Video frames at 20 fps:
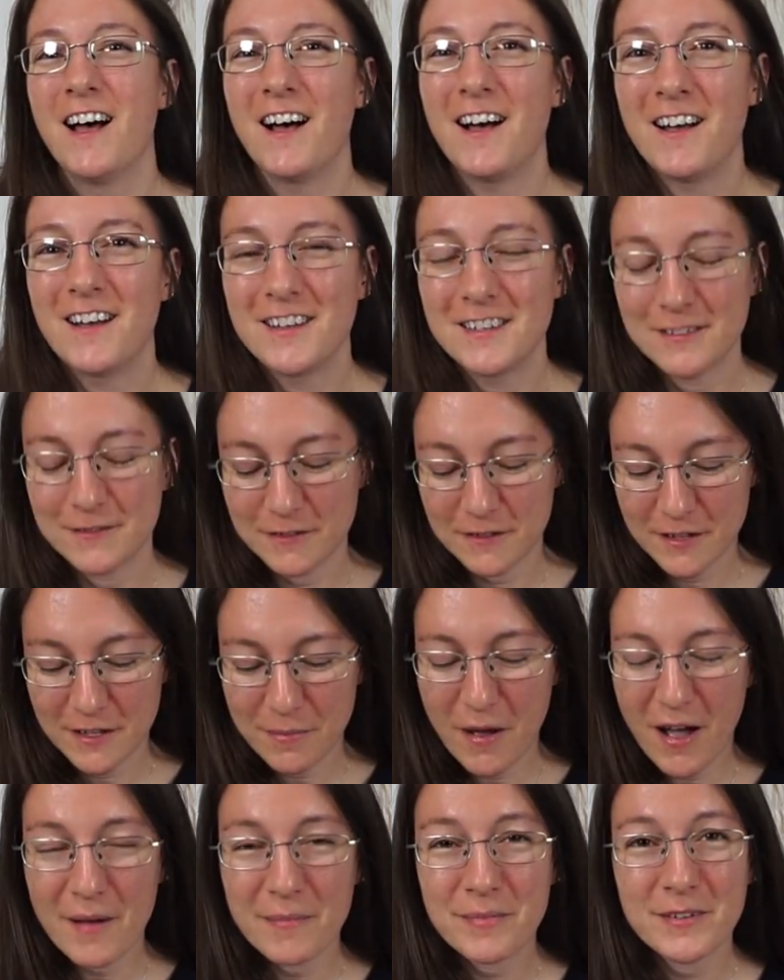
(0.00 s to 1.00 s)
It's really
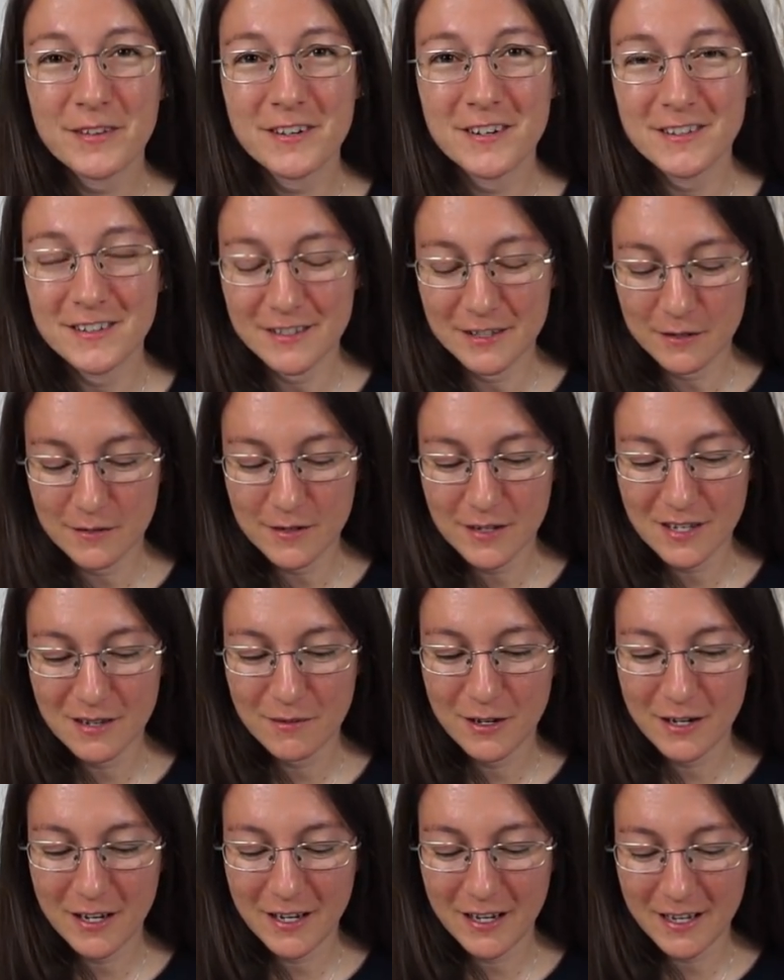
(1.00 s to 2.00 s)
popular in the sewing
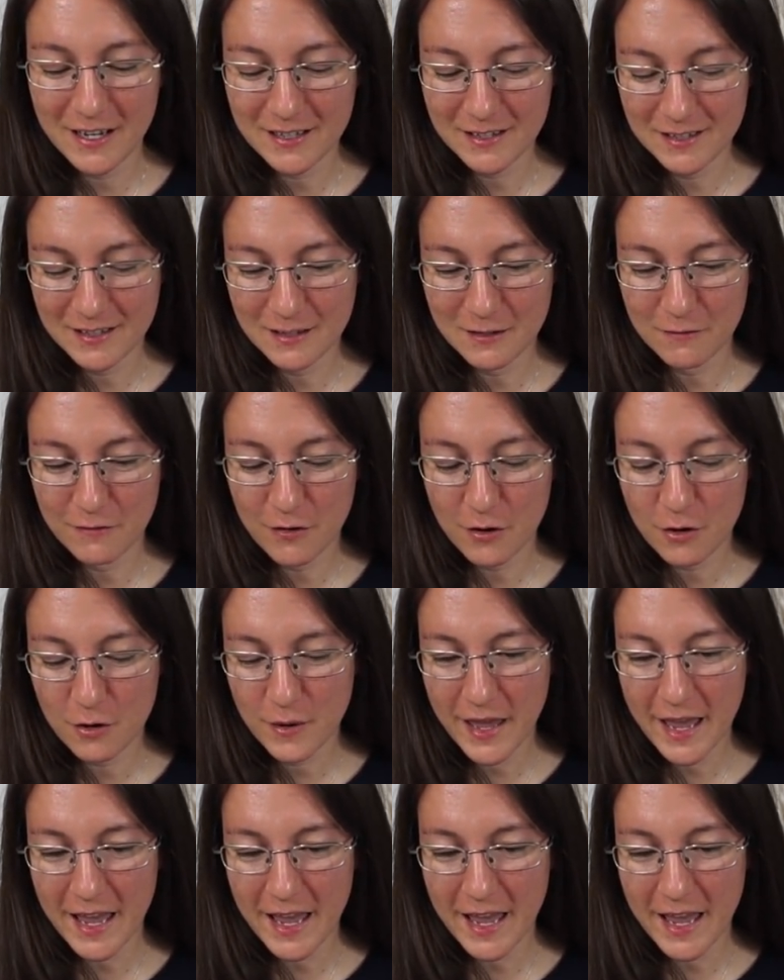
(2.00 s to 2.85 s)
community. It's the Vogue